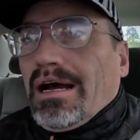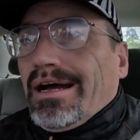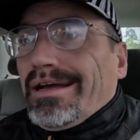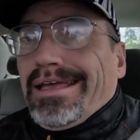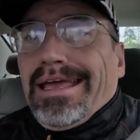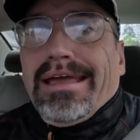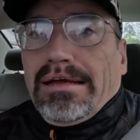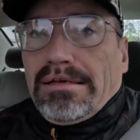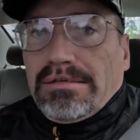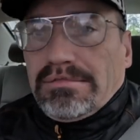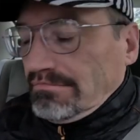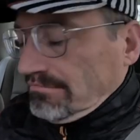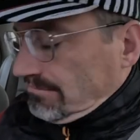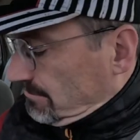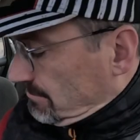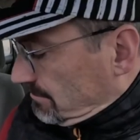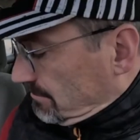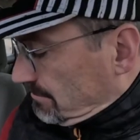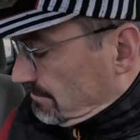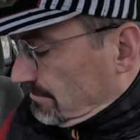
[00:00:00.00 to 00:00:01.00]
again
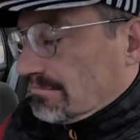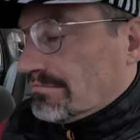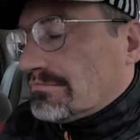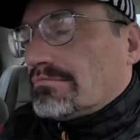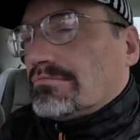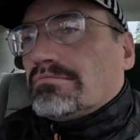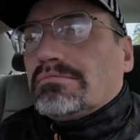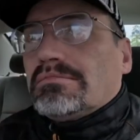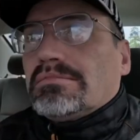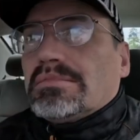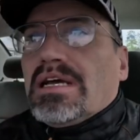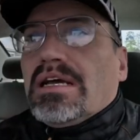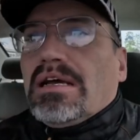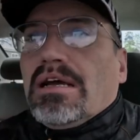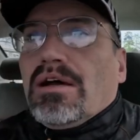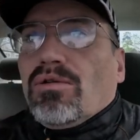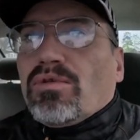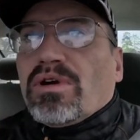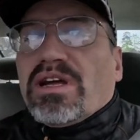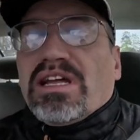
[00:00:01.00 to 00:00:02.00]

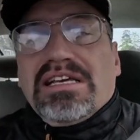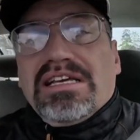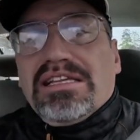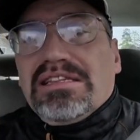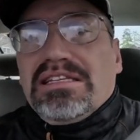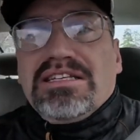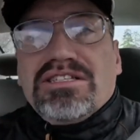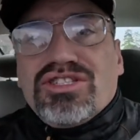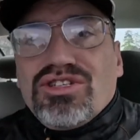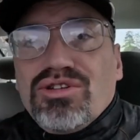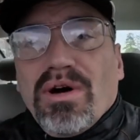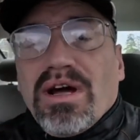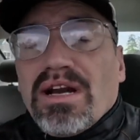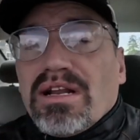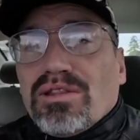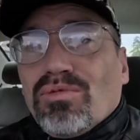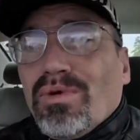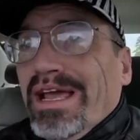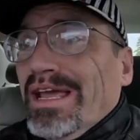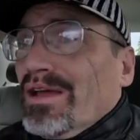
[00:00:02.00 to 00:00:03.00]
we're gonna get these two
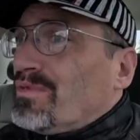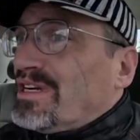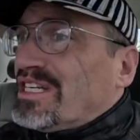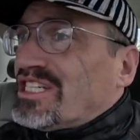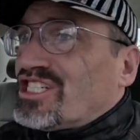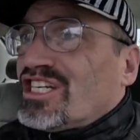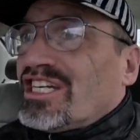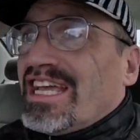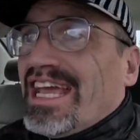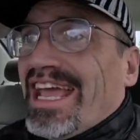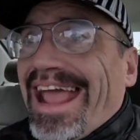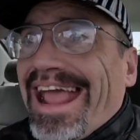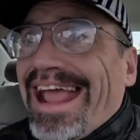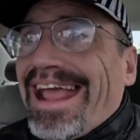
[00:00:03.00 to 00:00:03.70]
out of the way and we should get